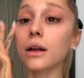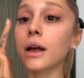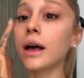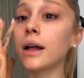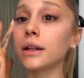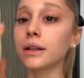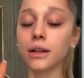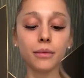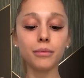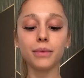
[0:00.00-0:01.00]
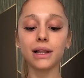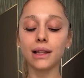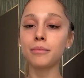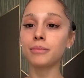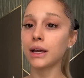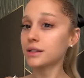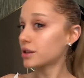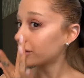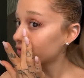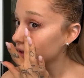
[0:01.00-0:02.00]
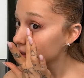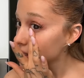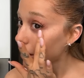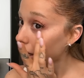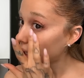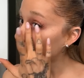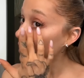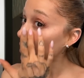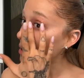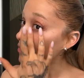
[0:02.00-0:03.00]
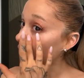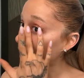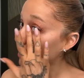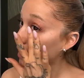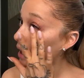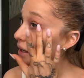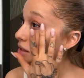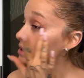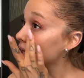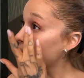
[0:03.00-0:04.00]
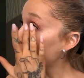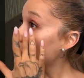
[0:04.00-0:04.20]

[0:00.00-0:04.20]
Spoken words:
and plumping, so it fills out any little fine lines